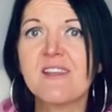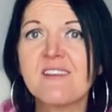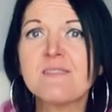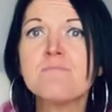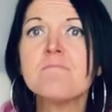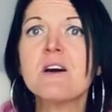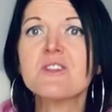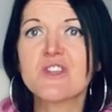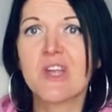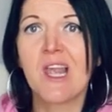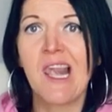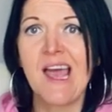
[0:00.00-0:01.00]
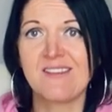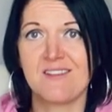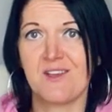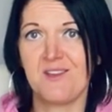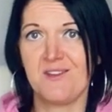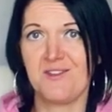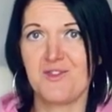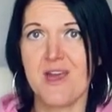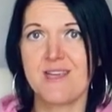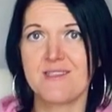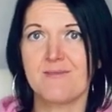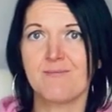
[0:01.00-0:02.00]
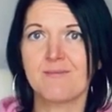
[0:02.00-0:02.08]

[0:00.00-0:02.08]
it is much less constrained.